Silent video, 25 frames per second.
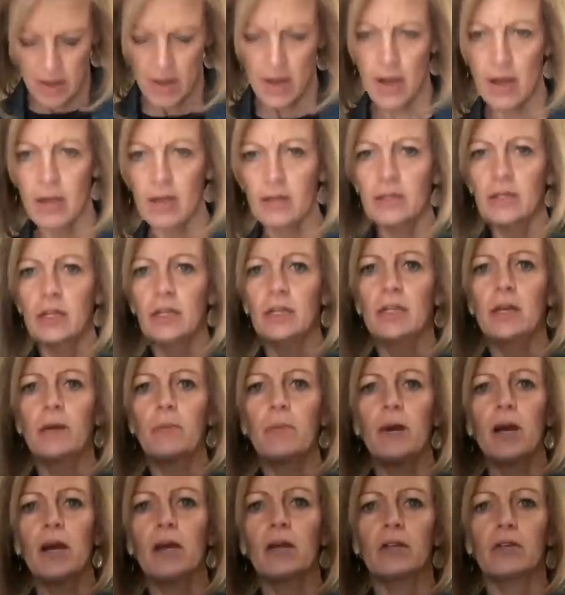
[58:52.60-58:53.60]
I take
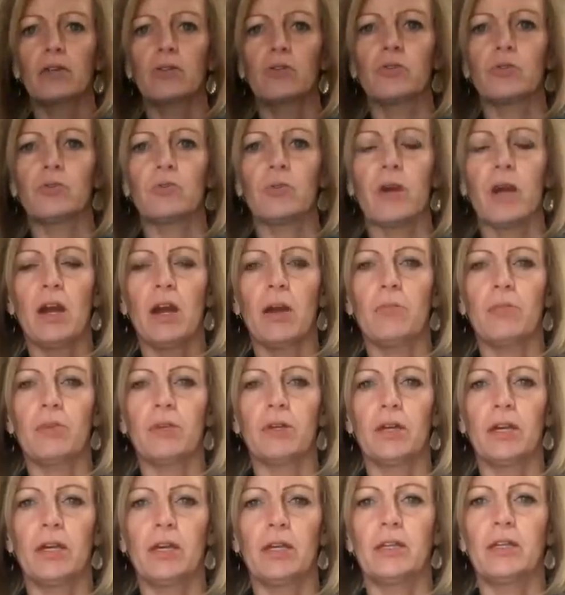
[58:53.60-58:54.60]
that back. Those were
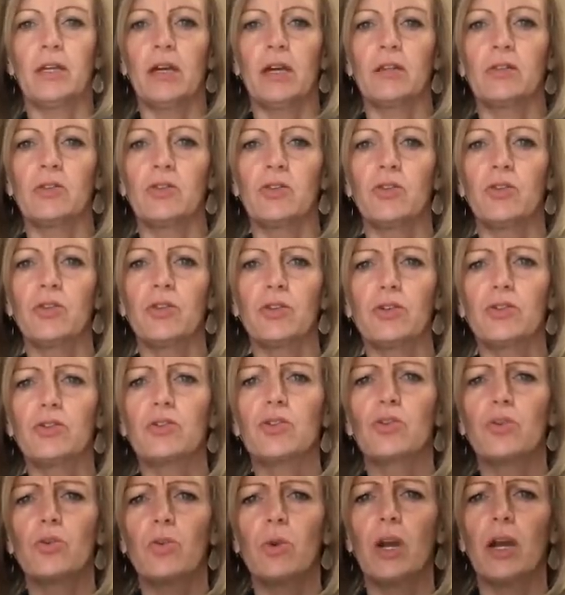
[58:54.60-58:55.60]
applique down. So they're
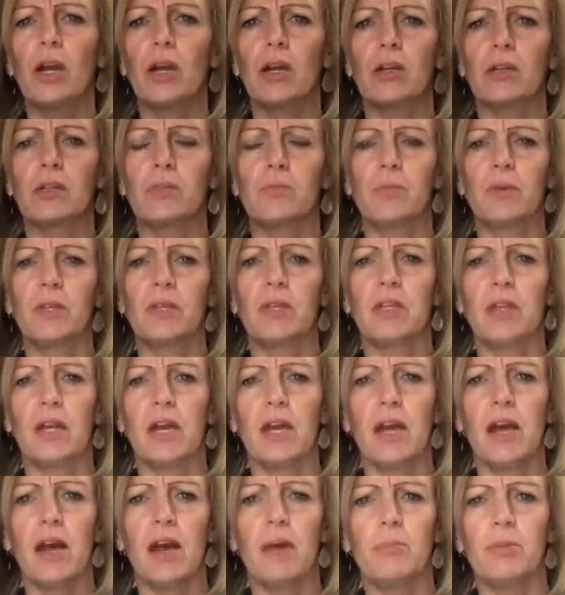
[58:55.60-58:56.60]
squares, but then
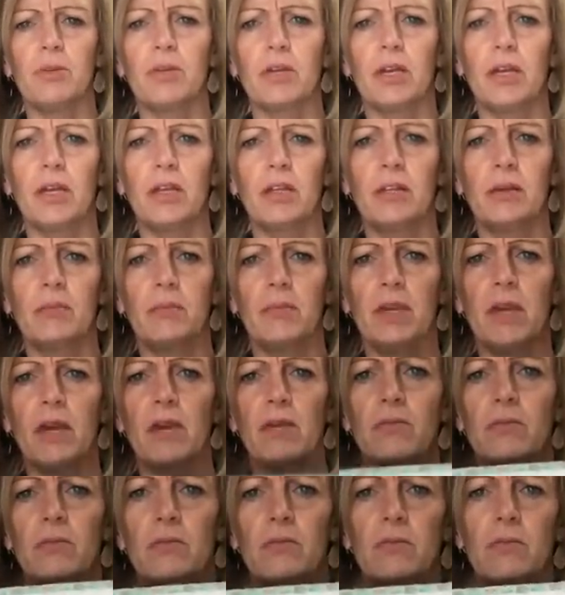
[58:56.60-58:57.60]
I applique them
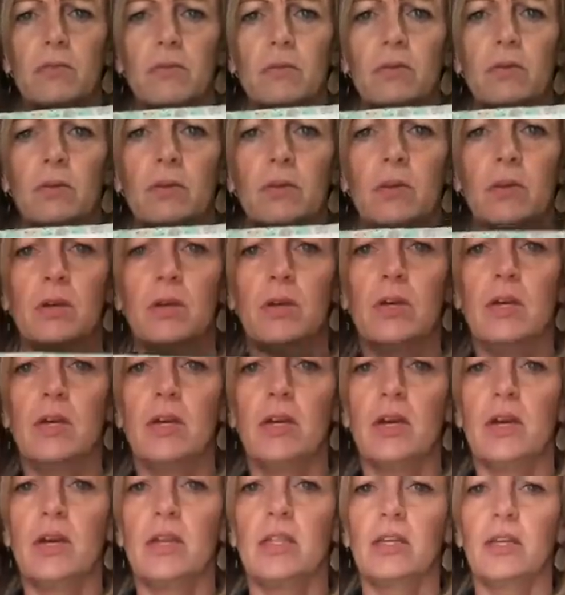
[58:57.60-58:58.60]
down.
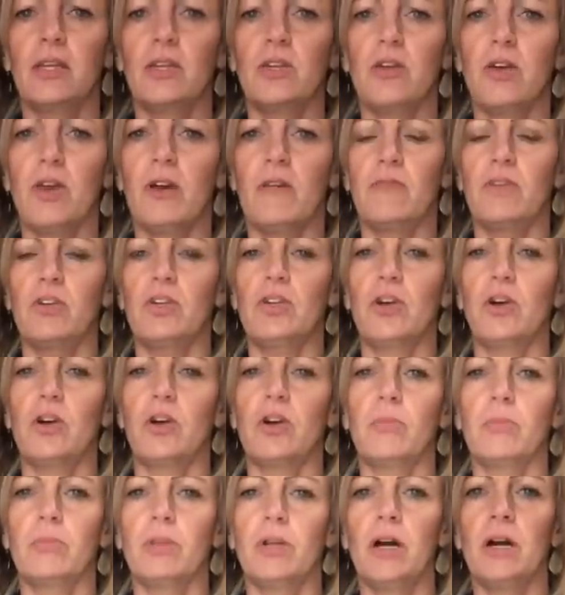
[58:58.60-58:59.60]
Then you have the
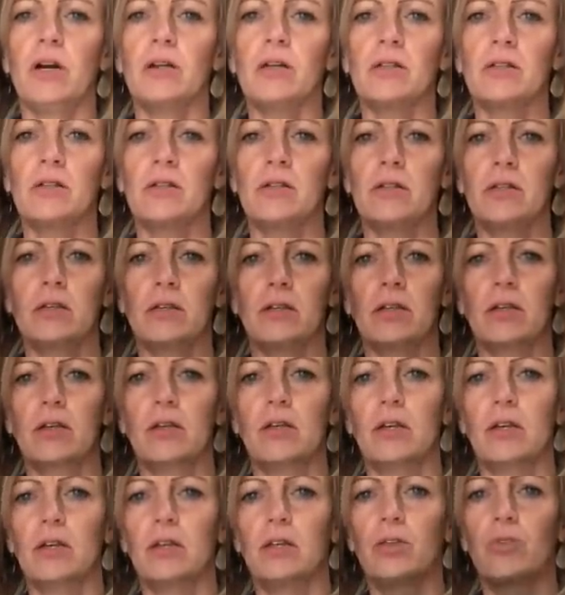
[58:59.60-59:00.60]
yarn blocks,
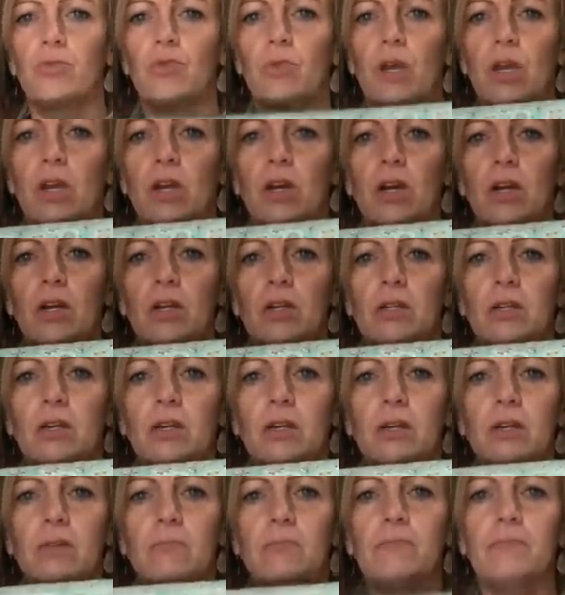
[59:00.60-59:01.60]
the red heart
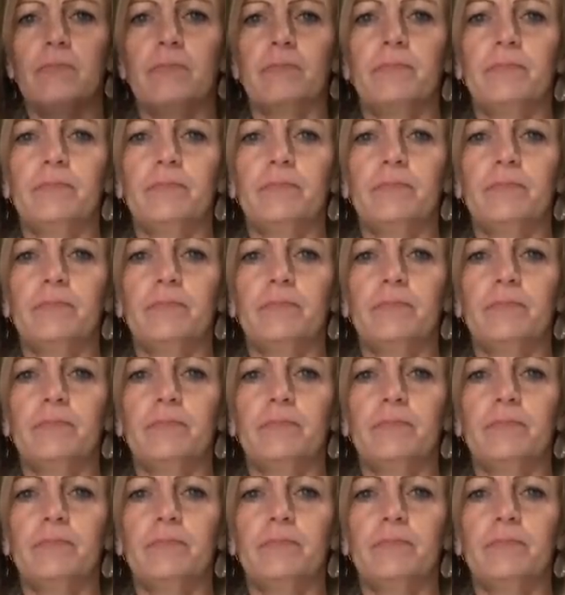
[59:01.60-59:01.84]
on them.